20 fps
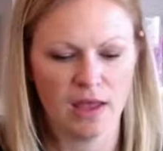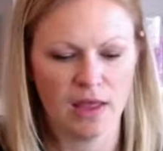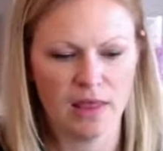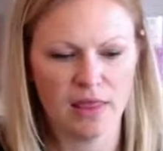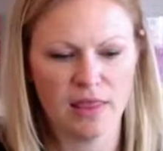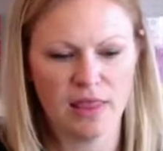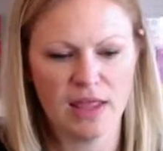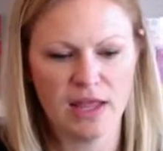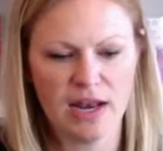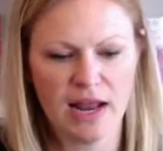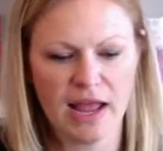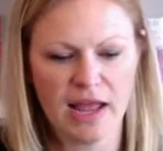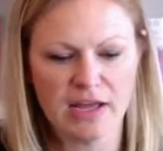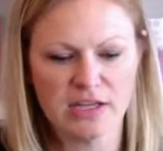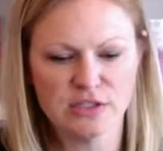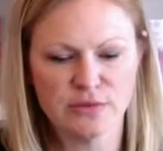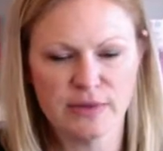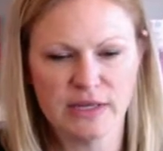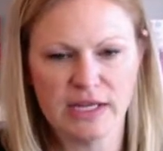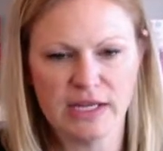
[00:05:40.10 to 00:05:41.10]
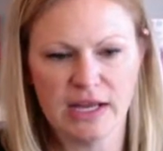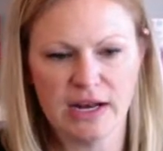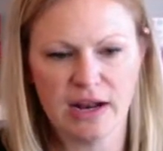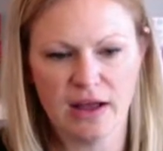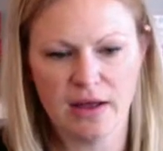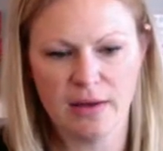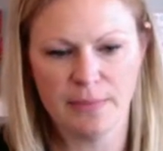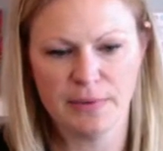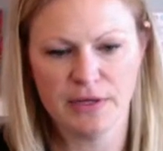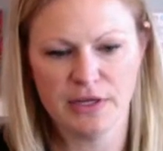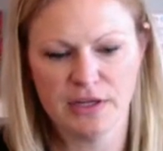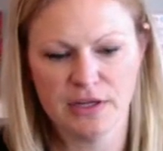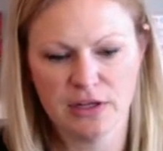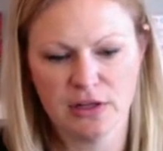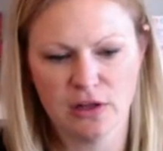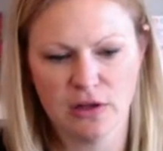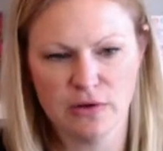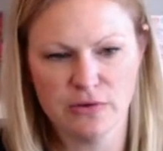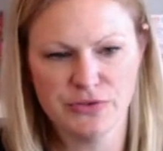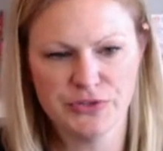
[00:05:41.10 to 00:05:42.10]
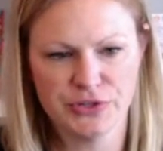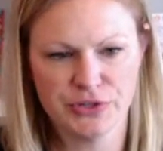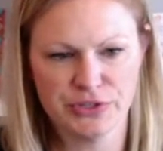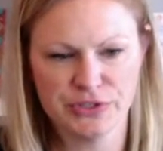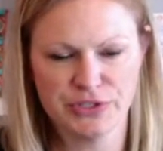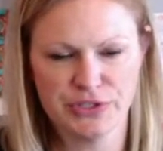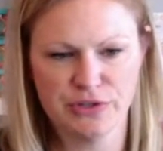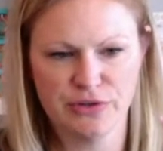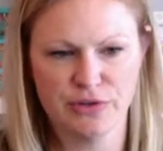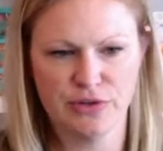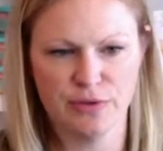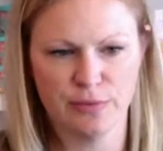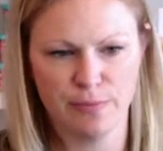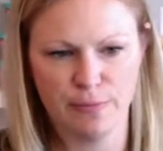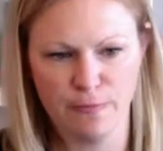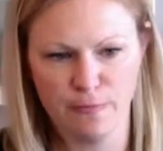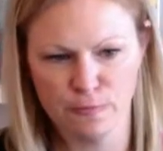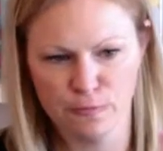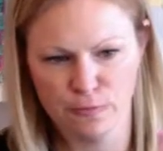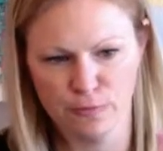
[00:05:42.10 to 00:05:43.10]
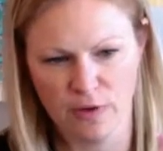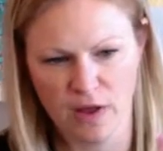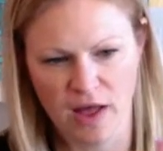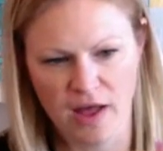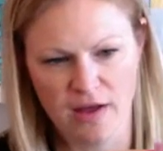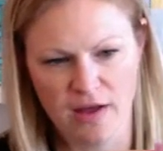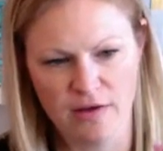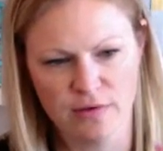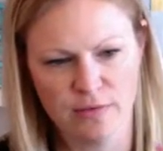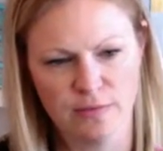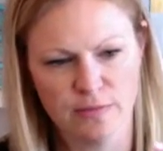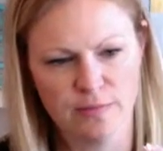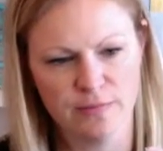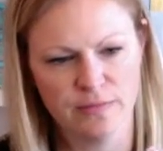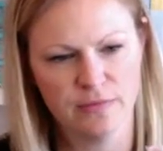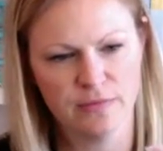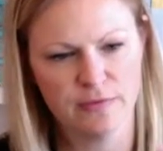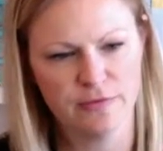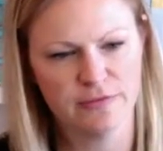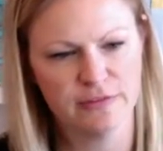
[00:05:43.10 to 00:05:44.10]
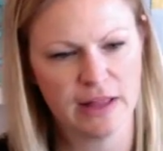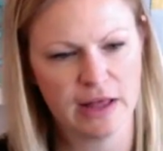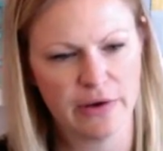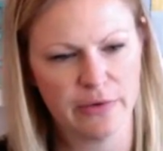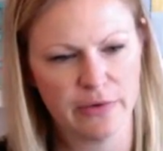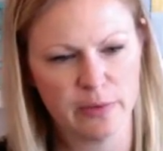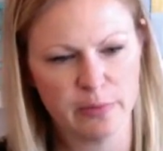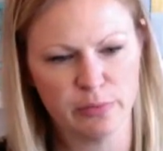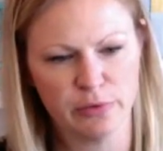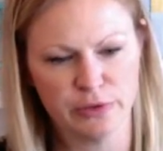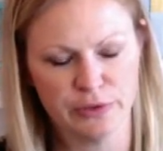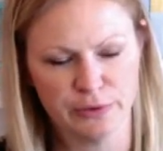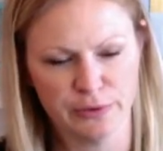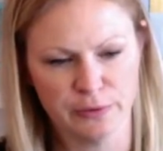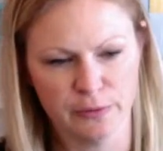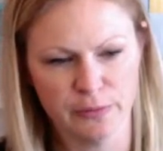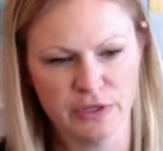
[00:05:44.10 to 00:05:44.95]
Then as we get up closer to the flower bloom,